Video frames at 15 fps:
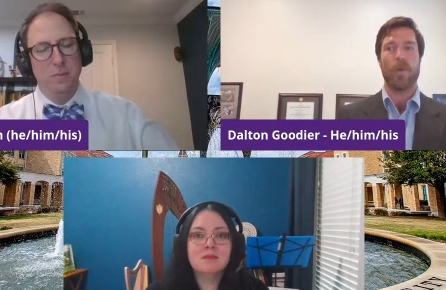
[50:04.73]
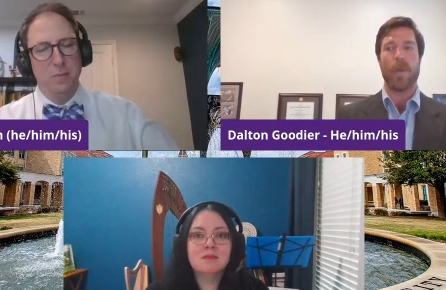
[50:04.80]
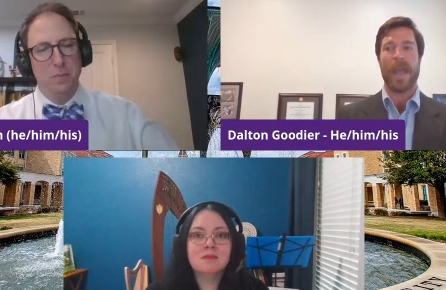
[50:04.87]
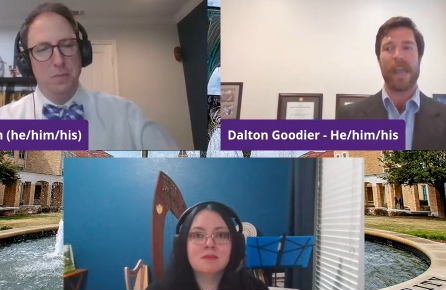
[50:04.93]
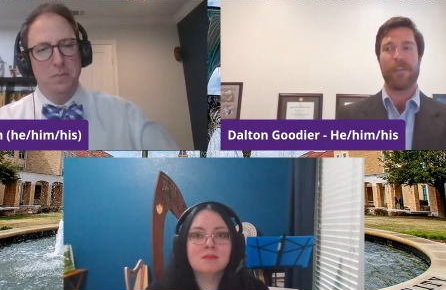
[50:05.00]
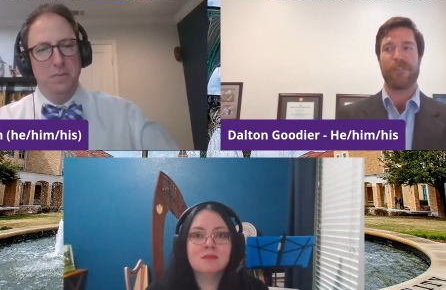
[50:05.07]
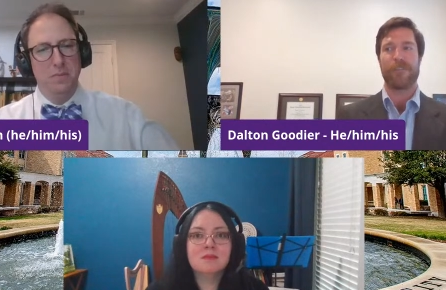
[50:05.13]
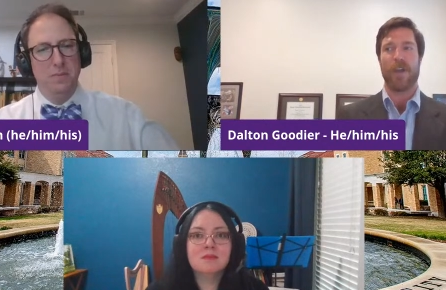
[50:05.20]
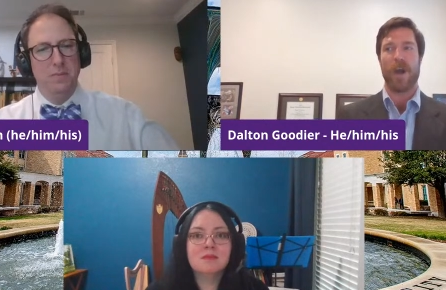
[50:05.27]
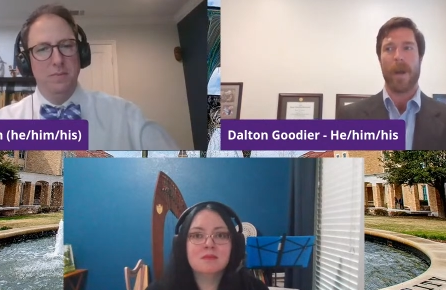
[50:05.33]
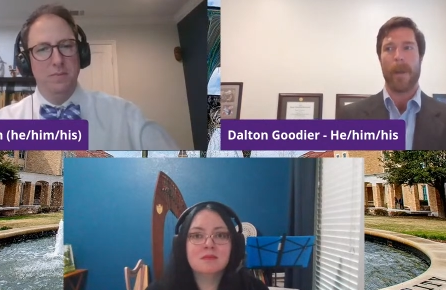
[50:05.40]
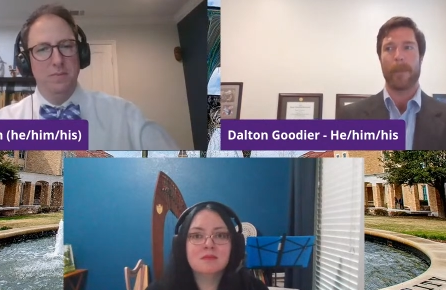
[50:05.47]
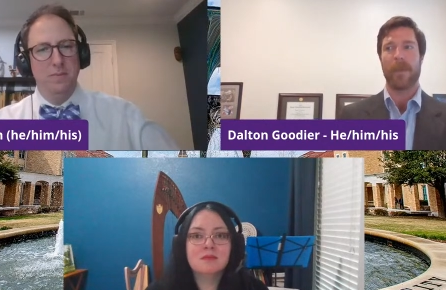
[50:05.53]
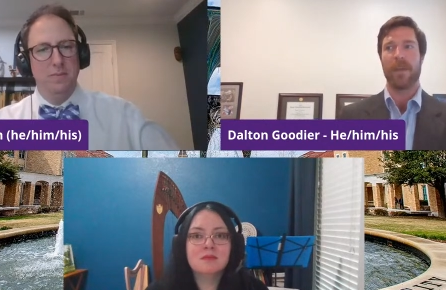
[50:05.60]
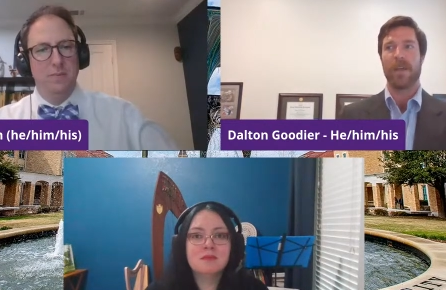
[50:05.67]
Speaker 1: away
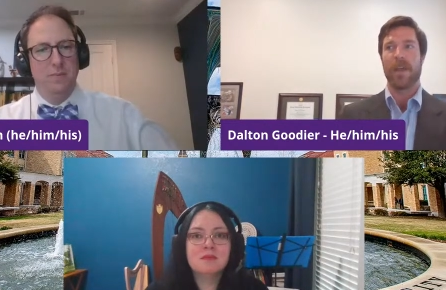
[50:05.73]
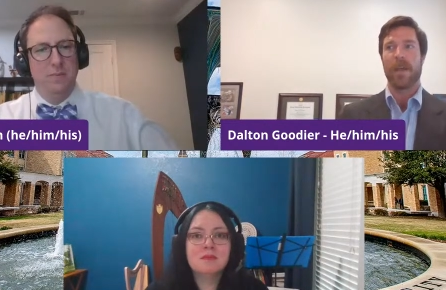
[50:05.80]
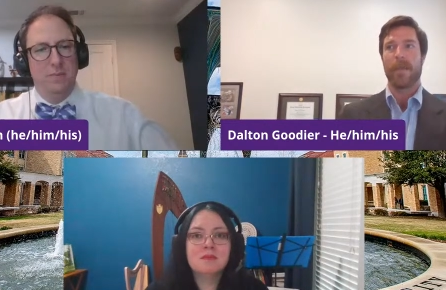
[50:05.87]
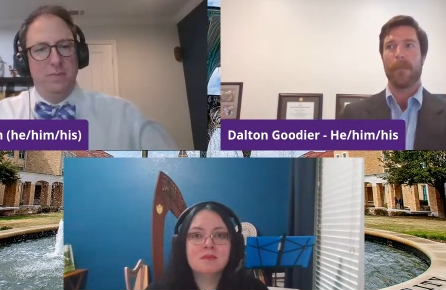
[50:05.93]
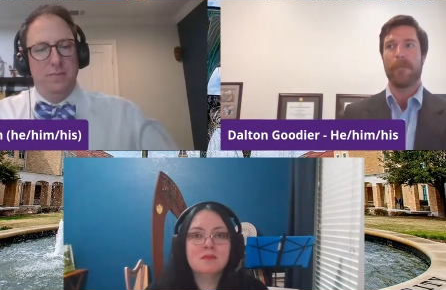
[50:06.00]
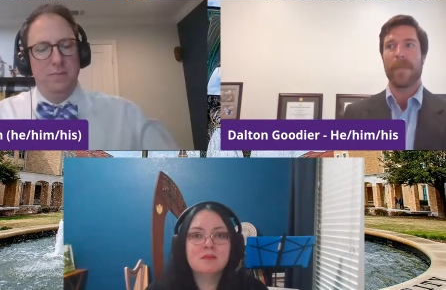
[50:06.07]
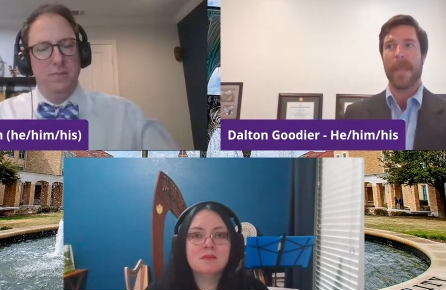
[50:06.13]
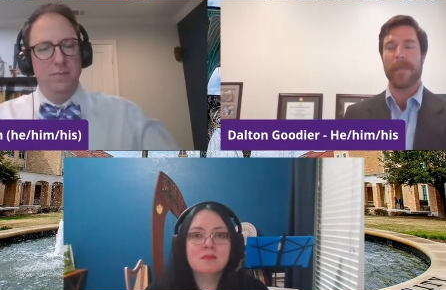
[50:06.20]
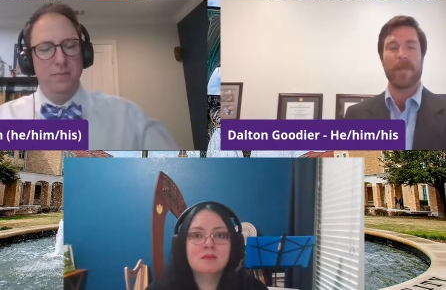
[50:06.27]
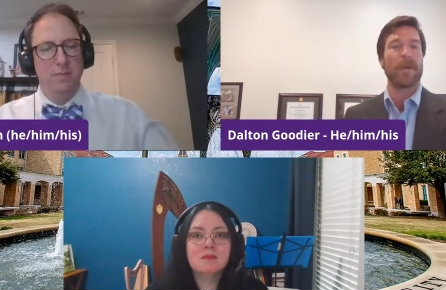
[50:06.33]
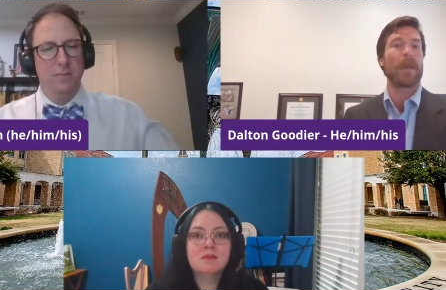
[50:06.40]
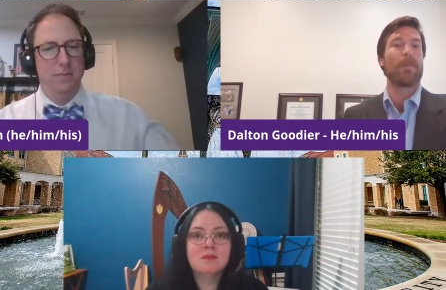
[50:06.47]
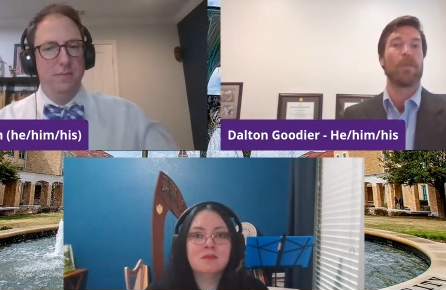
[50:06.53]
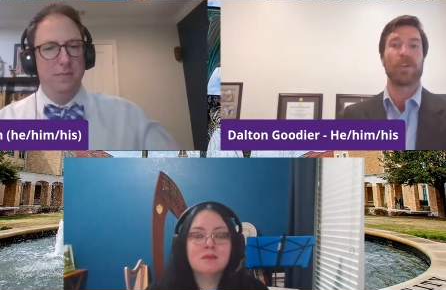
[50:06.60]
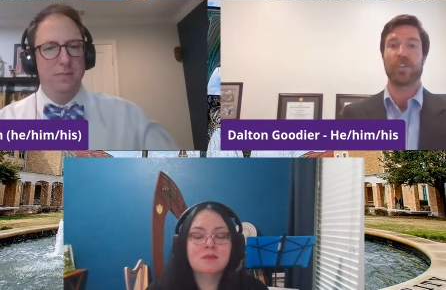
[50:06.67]
from maybe
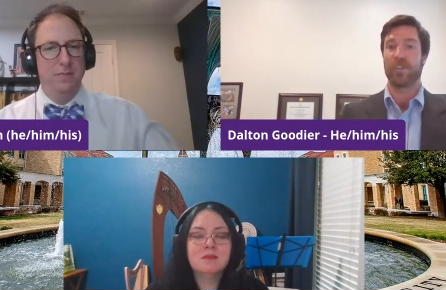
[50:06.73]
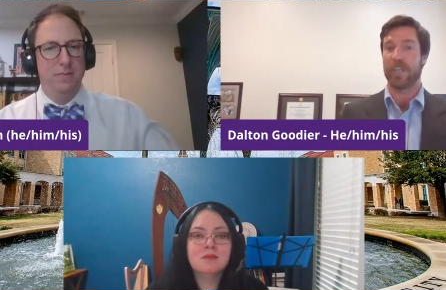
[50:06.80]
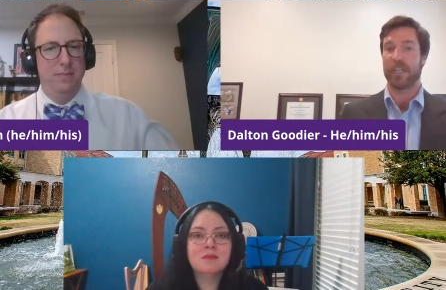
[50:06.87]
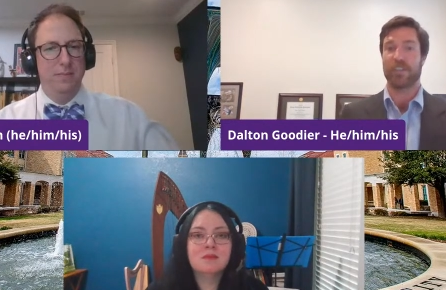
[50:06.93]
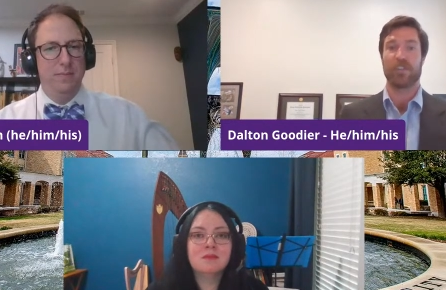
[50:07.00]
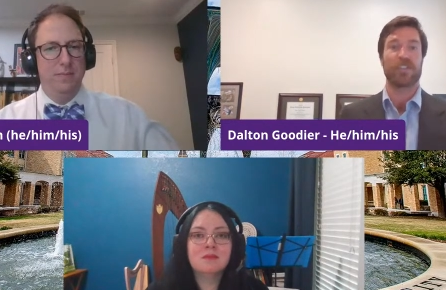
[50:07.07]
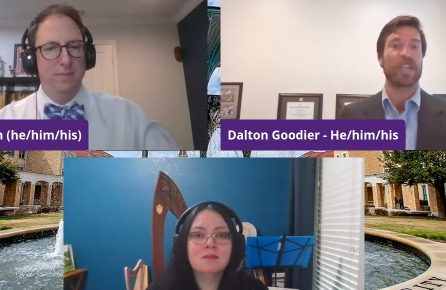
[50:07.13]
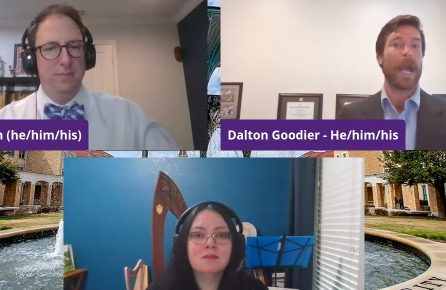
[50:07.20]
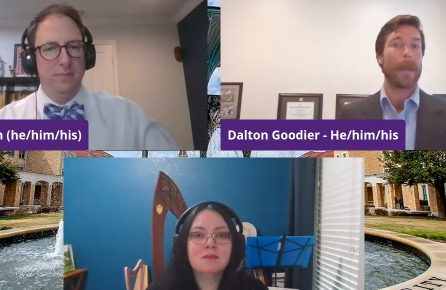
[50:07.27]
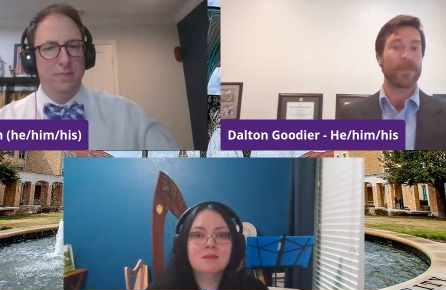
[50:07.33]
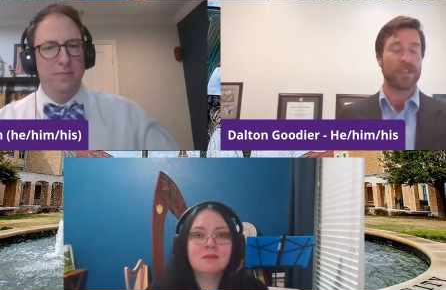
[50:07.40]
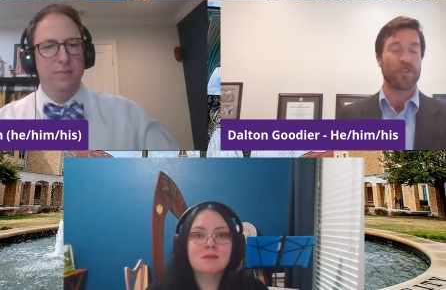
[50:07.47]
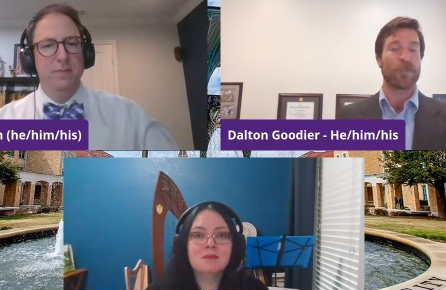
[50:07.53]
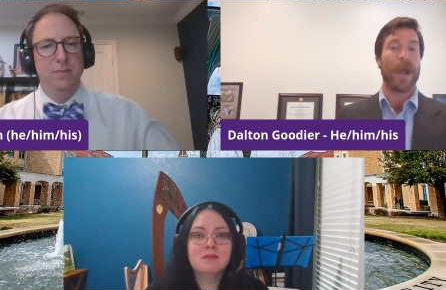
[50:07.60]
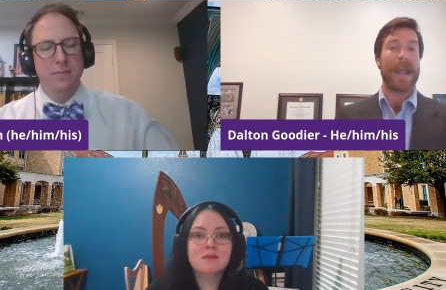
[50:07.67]
like more traditional types
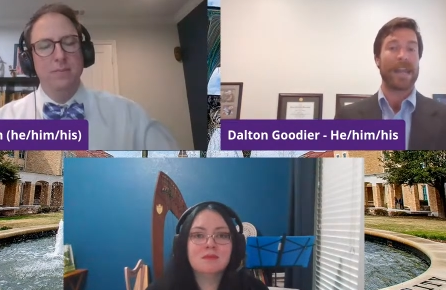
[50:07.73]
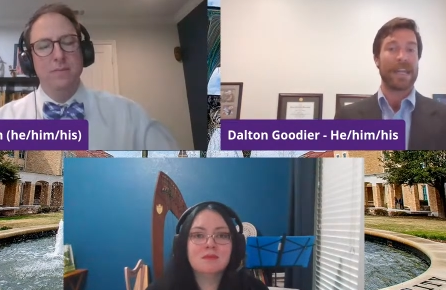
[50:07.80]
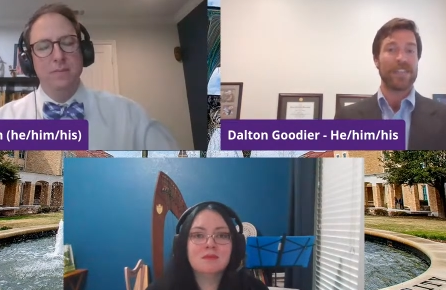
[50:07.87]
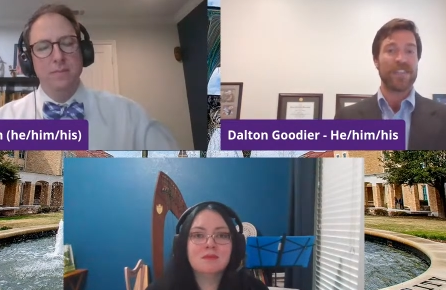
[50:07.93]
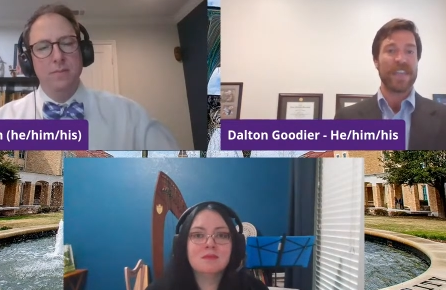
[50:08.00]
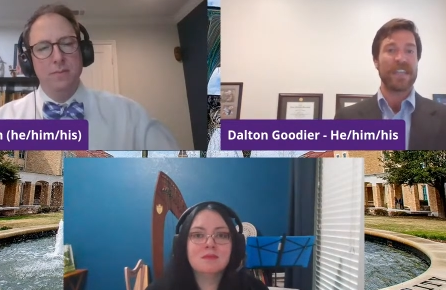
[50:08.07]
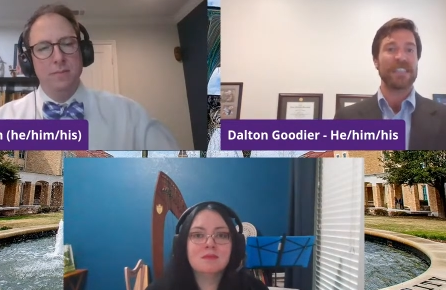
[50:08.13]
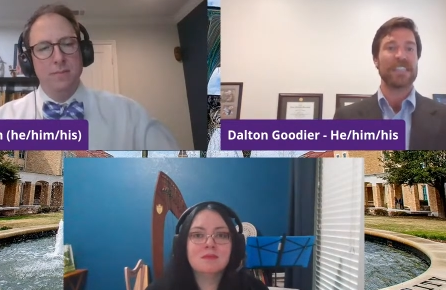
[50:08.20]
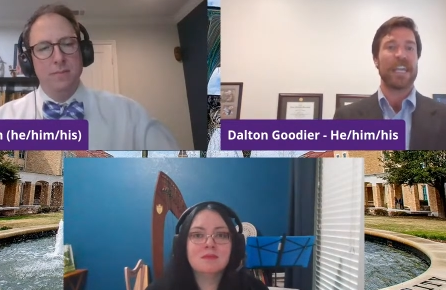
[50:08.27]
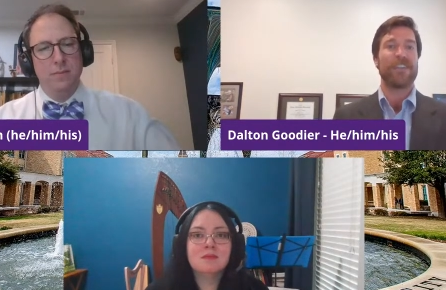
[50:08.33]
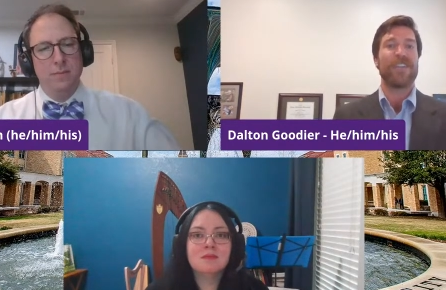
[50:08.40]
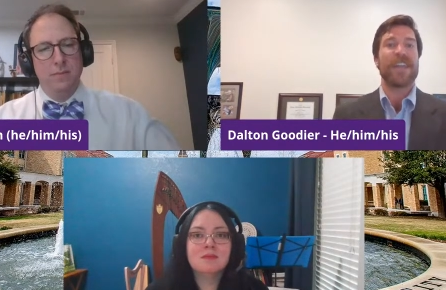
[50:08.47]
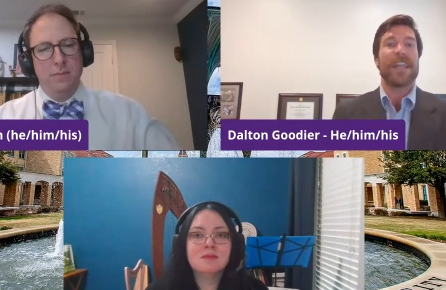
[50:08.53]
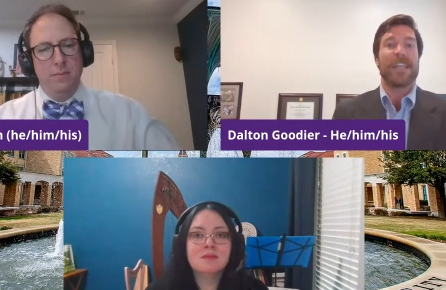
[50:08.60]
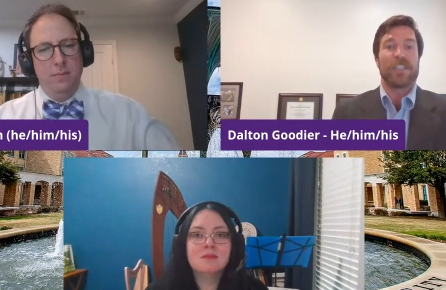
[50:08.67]
of writing and things if
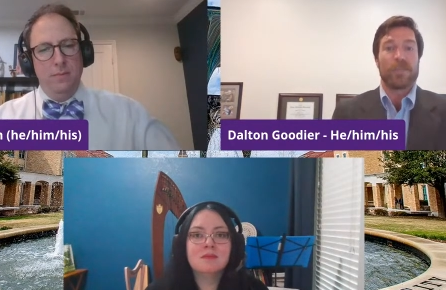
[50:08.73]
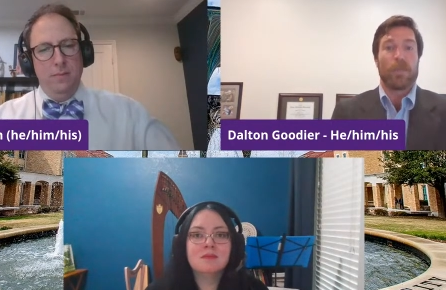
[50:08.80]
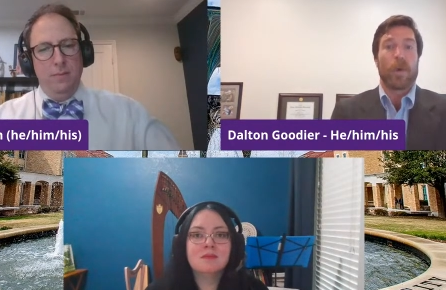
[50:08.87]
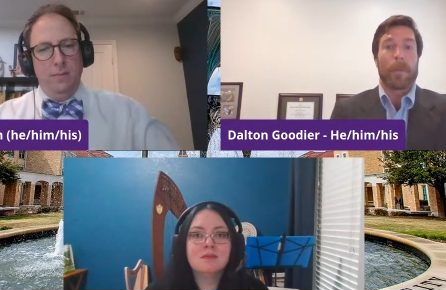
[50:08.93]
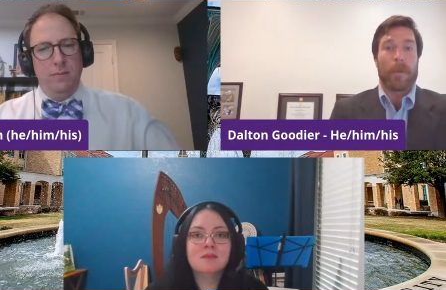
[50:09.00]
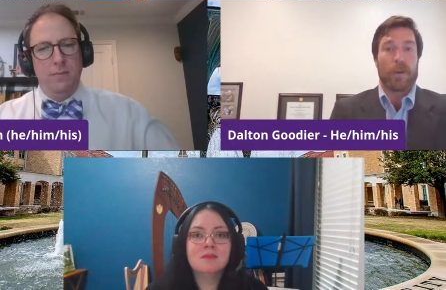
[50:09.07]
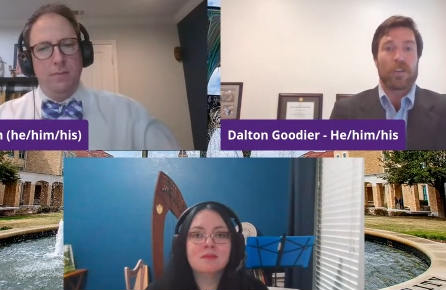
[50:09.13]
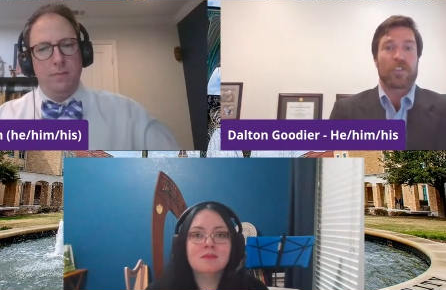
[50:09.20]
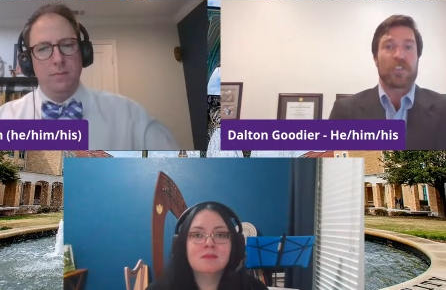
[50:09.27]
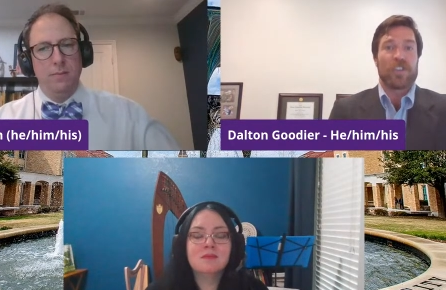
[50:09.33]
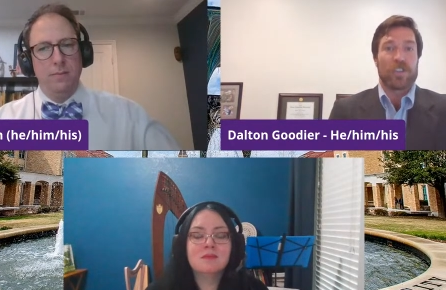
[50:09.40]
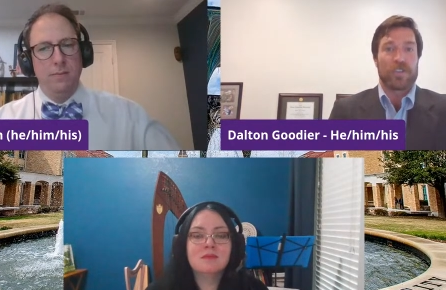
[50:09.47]
it is more personal